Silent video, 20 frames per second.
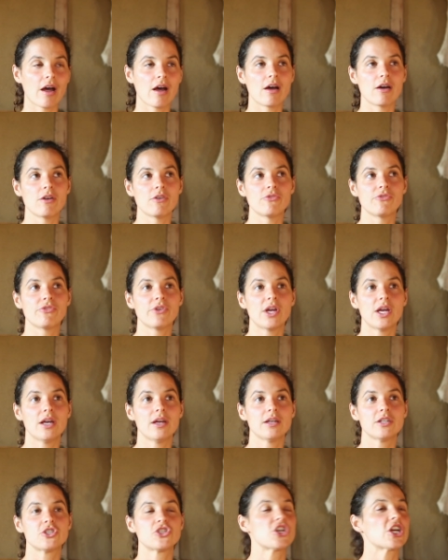of
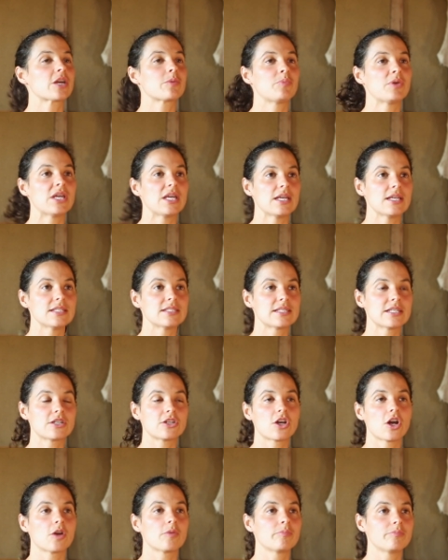chickpeas
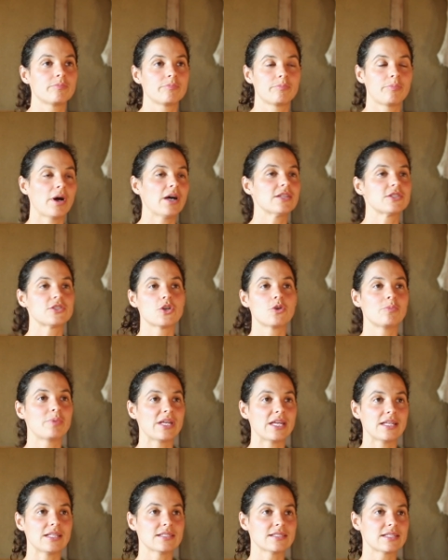and garbanzo
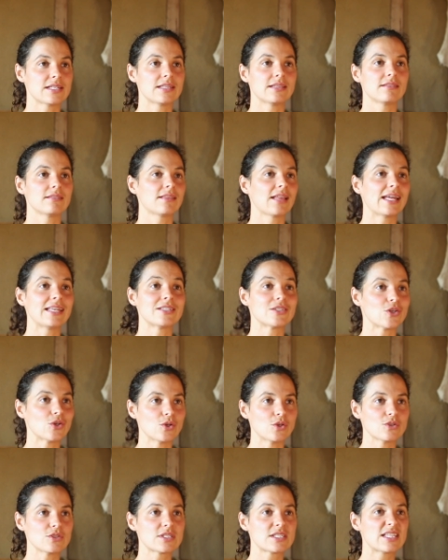beans and
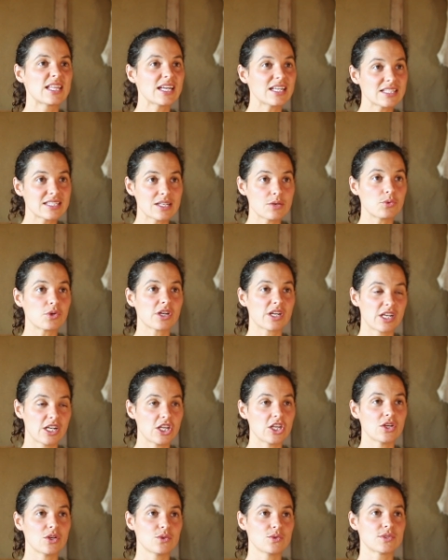lentils, things that we're going to
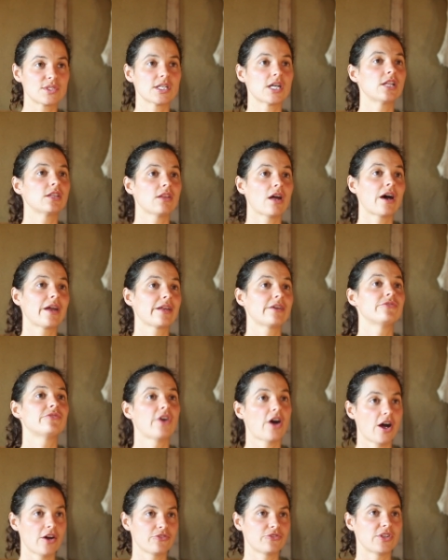use a lot of
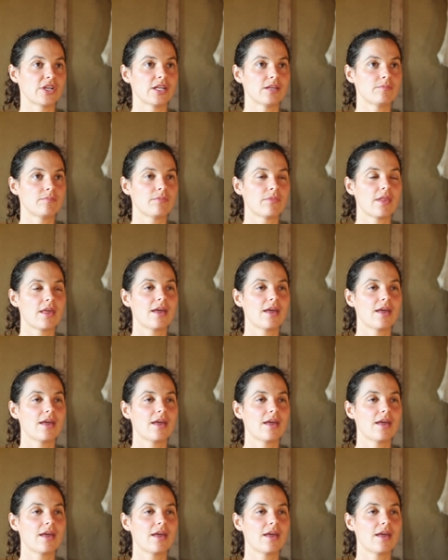often.